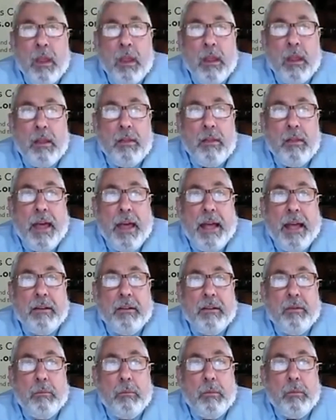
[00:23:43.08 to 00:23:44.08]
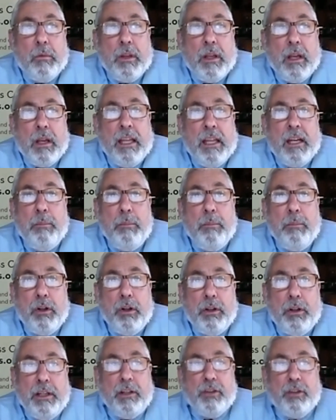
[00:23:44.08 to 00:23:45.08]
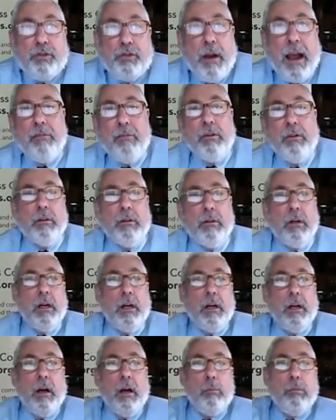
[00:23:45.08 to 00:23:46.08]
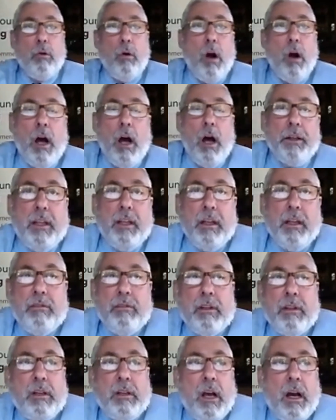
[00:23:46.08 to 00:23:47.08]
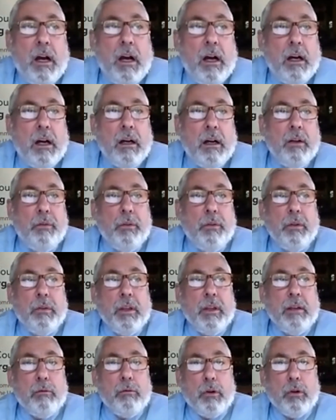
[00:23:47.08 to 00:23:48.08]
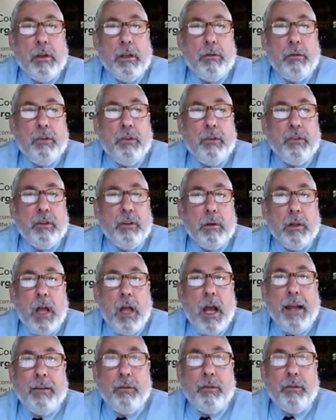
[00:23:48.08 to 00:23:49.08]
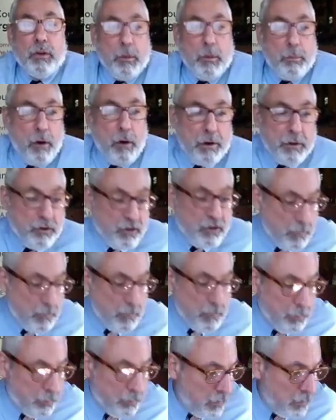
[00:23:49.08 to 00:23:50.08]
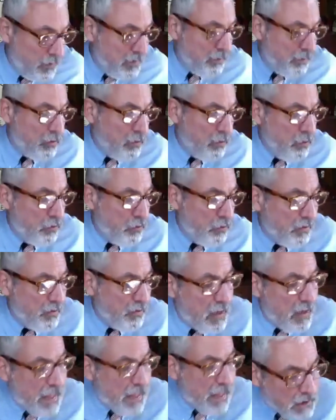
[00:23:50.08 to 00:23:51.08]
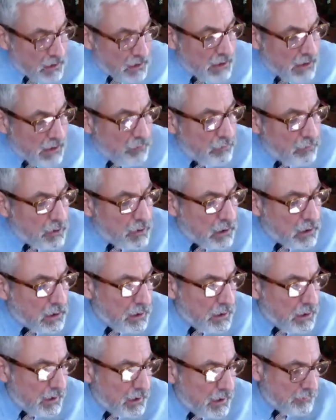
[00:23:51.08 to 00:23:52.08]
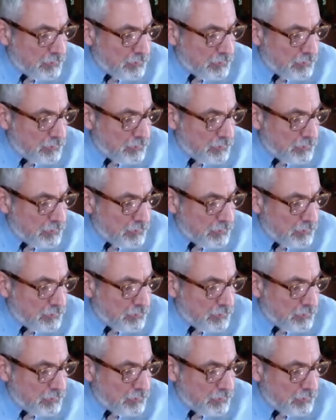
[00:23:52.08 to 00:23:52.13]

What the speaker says: that the inability to travel abroad, given the increasing reliance on the partnerships with institutions like Cleveland Clinic,